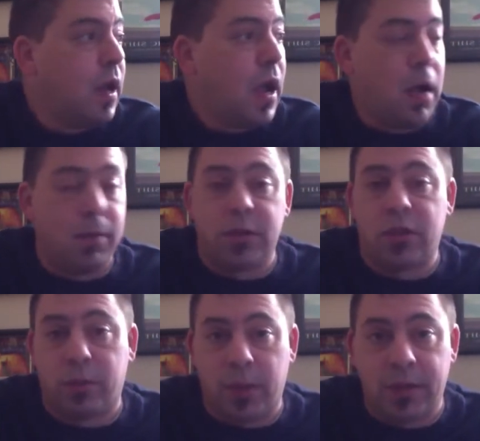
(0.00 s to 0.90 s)
how
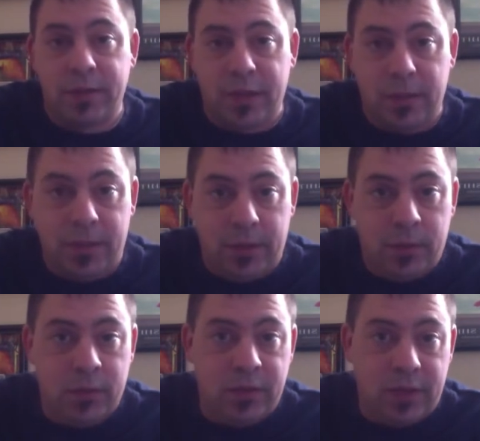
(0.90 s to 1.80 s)
much thread is going to be
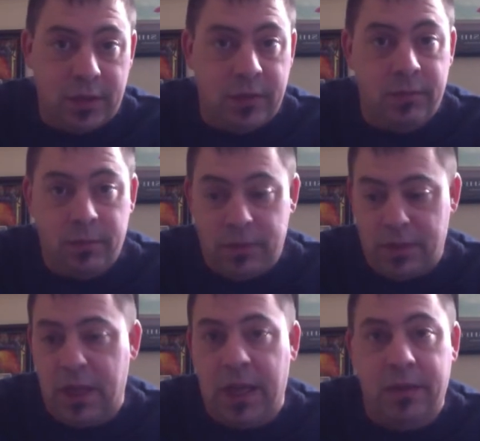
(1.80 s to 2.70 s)
used in
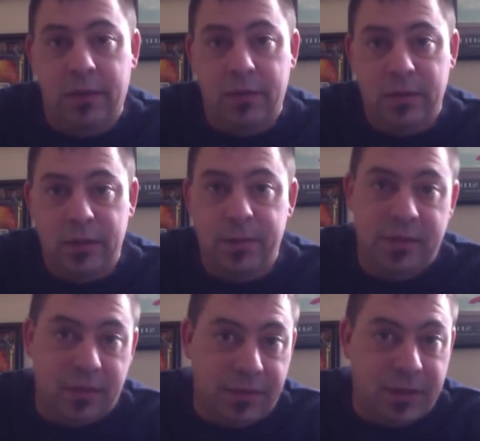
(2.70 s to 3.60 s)
that
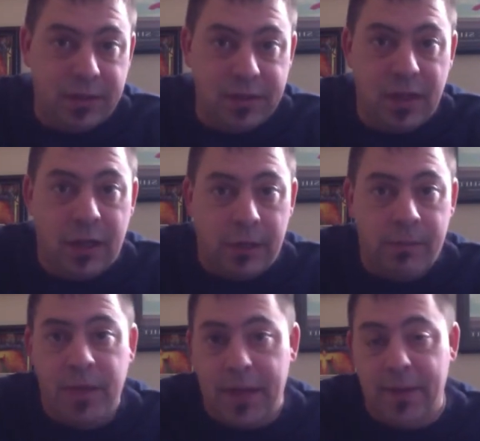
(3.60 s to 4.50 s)
specific
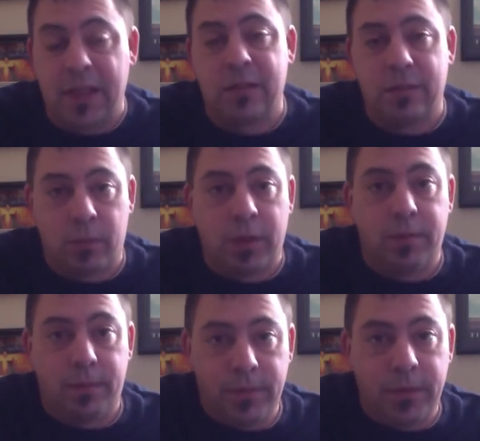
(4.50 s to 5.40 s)
design, and that's what
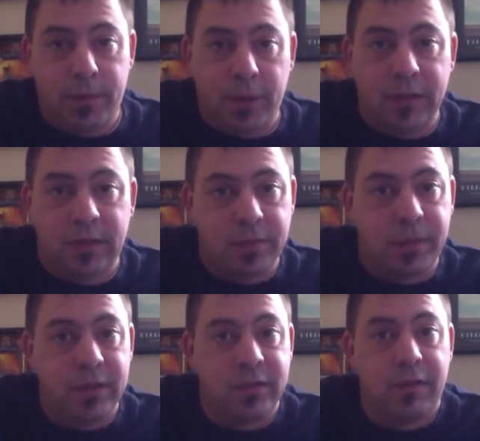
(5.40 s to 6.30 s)
the price is
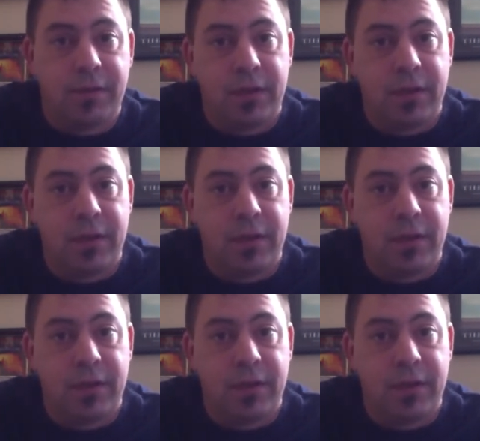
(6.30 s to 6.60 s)
based off on